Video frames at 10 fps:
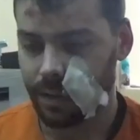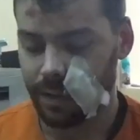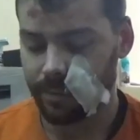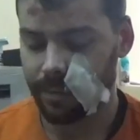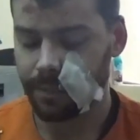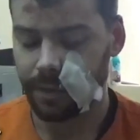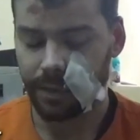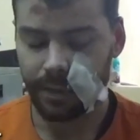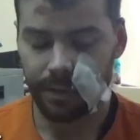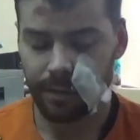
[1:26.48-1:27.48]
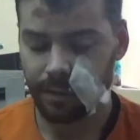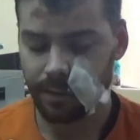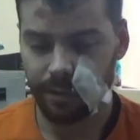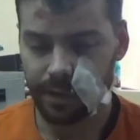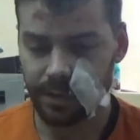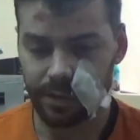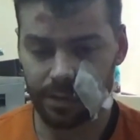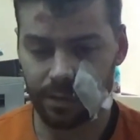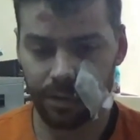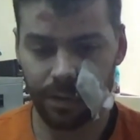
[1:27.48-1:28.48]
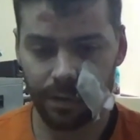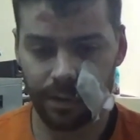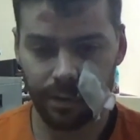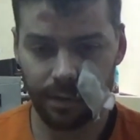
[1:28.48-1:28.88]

I remember crashing a scooter.